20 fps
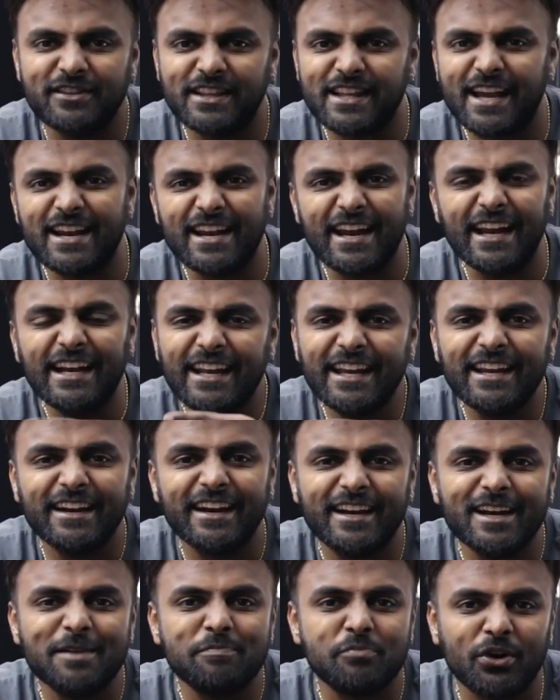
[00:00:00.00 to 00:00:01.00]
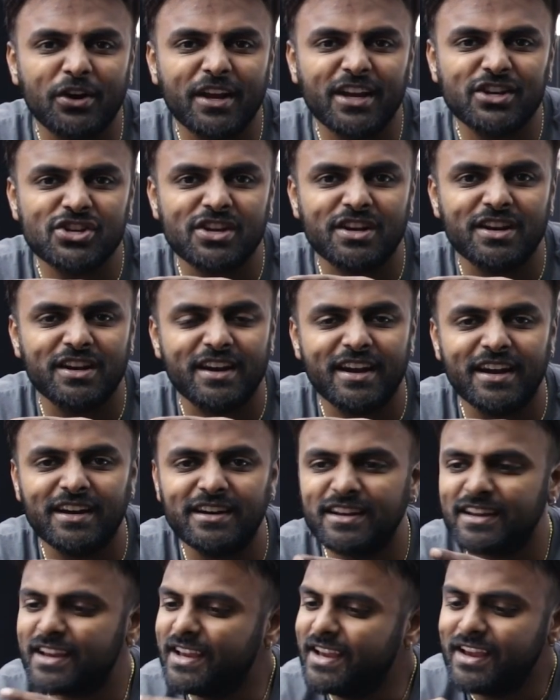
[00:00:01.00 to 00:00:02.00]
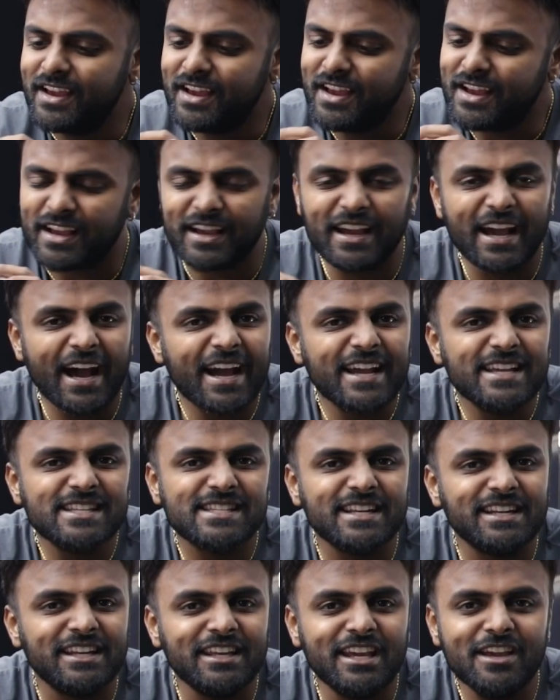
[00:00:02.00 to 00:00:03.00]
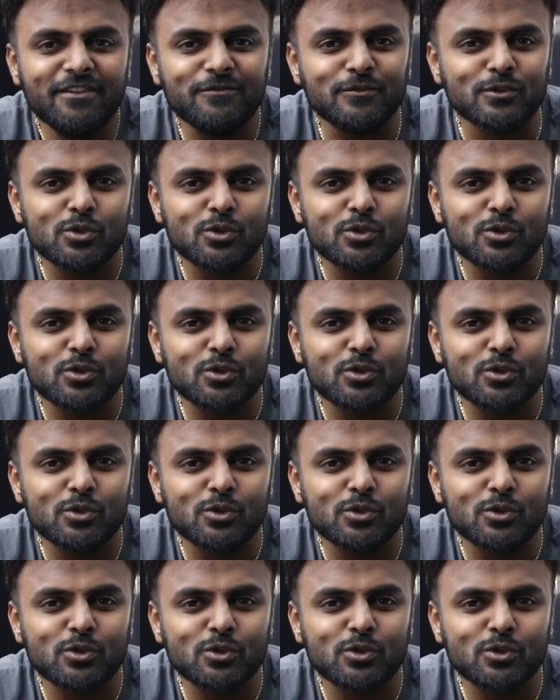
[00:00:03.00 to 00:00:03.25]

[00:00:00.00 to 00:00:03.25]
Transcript: with an integrated protection in it. Guys, it gives